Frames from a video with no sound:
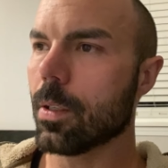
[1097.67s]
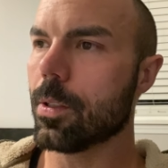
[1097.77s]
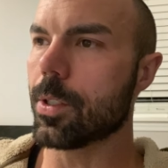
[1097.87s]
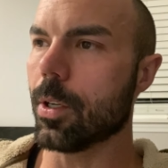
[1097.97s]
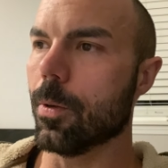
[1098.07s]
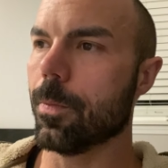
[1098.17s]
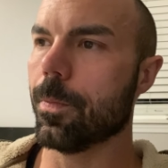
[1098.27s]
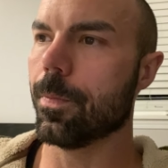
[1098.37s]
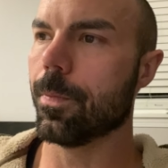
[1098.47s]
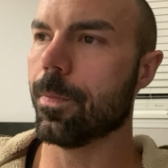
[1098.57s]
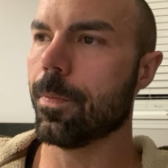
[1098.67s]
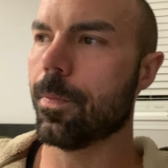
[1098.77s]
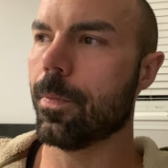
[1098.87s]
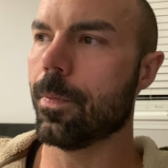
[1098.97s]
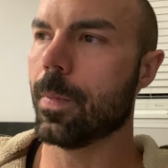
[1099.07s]
So,
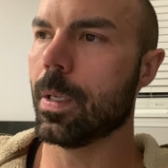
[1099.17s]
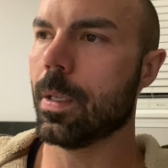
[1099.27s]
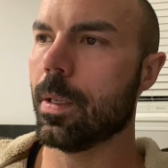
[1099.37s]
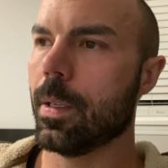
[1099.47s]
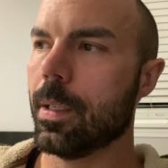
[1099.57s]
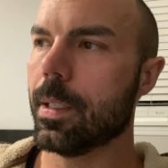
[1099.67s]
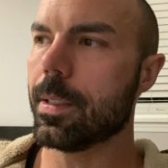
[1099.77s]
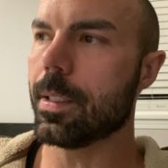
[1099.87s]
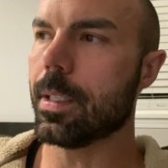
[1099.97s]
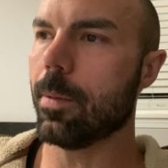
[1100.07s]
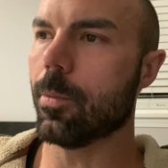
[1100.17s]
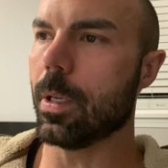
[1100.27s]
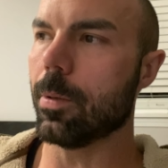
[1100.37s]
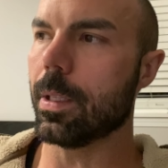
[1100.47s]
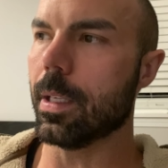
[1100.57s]
it's the same way
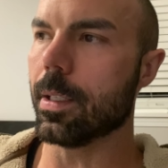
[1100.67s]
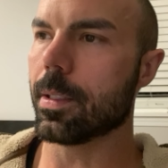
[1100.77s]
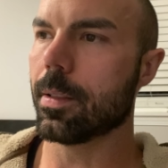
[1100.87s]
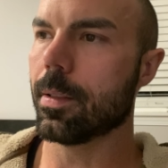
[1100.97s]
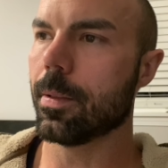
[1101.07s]
with this.